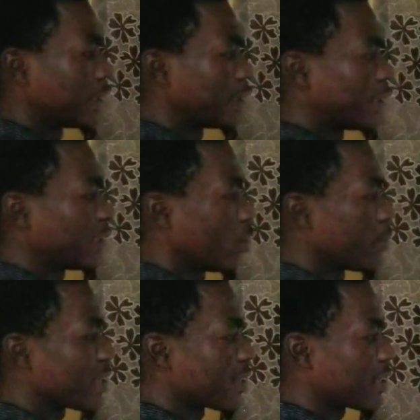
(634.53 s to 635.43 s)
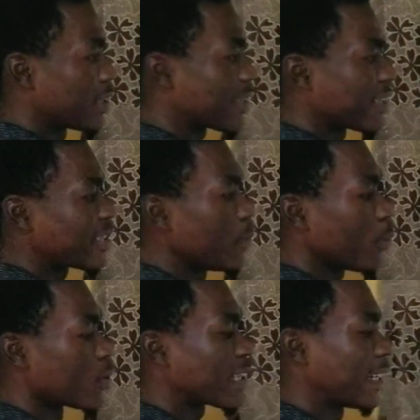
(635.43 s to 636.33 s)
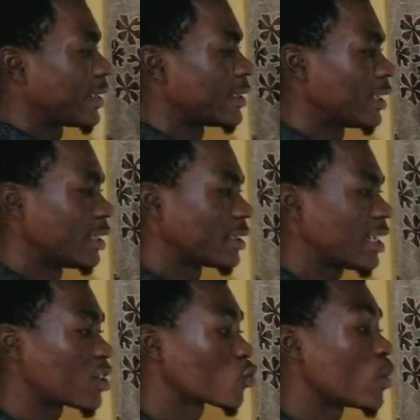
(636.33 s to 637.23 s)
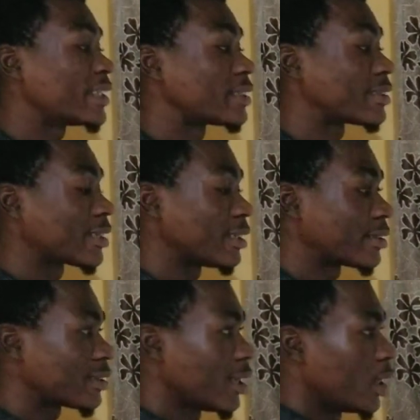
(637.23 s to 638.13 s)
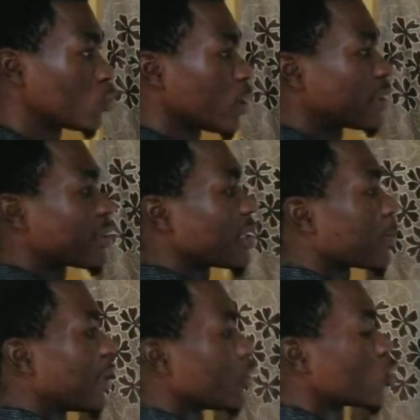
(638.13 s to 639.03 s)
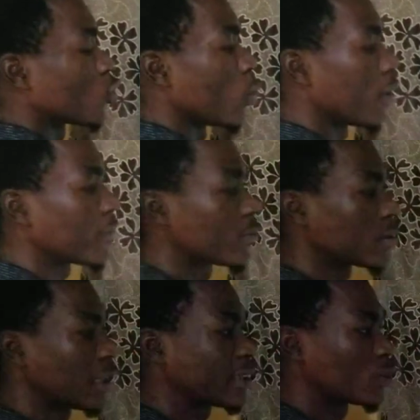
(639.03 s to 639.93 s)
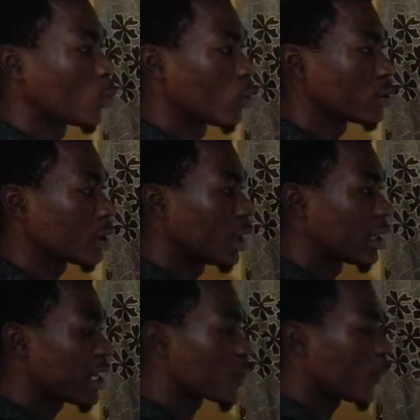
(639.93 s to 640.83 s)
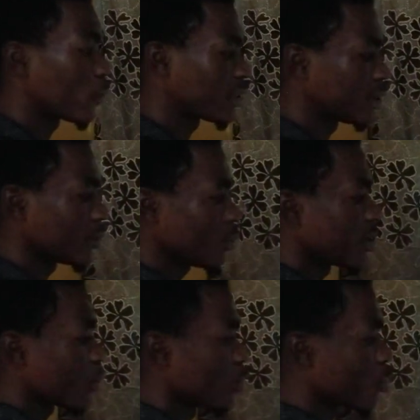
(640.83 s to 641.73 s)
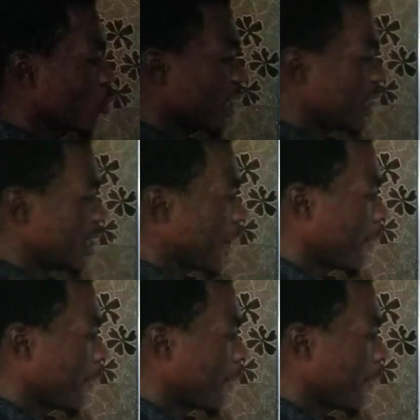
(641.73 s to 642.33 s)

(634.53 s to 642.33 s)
Then here will be 16. 16 plus 10. That's 26. 26 minus 12. That is what? That's 14, which is also E.